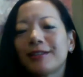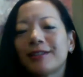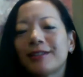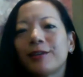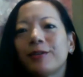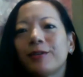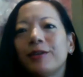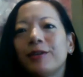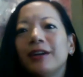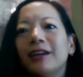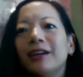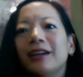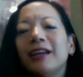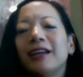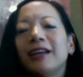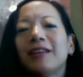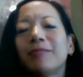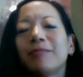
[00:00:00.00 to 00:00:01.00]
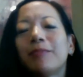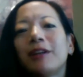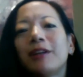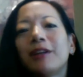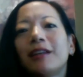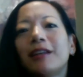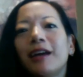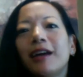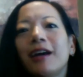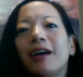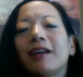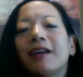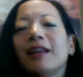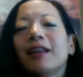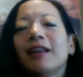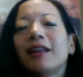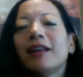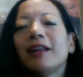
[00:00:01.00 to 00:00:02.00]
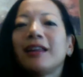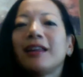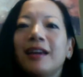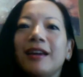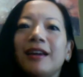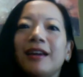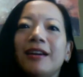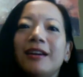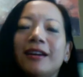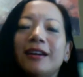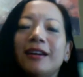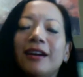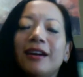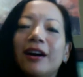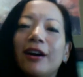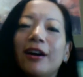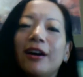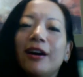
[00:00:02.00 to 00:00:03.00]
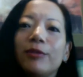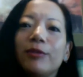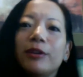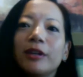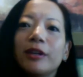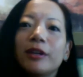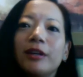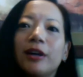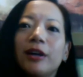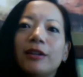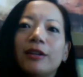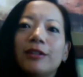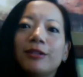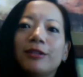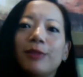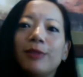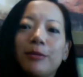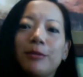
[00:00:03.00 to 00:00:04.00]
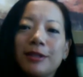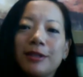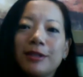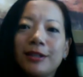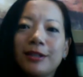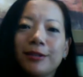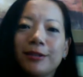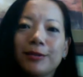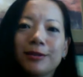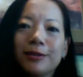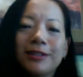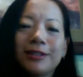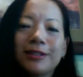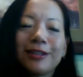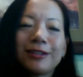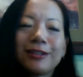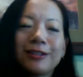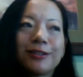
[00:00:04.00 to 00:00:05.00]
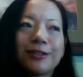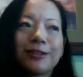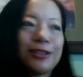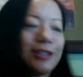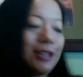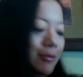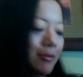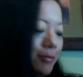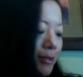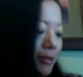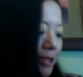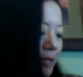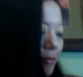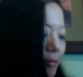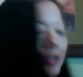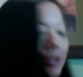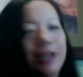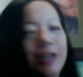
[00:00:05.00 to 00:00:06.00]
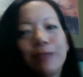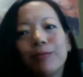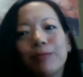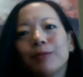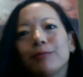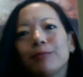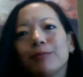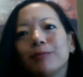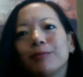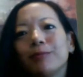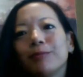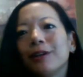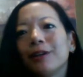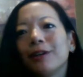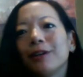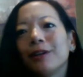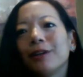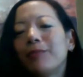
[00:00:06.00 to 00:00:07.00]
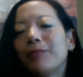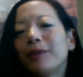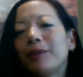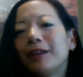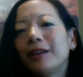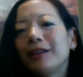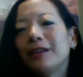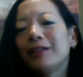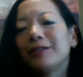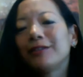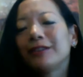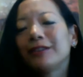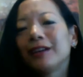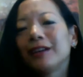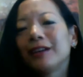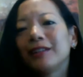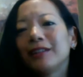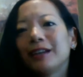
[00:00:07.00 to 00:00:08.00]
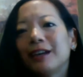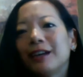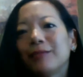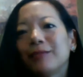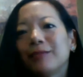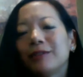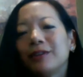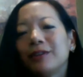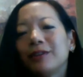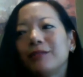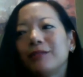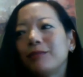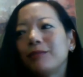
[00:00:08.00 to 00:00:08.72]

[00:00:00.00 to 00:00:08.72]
So, but luckily our really awesome babysitter was there, so she was able to keep him, happy during that time, so he could be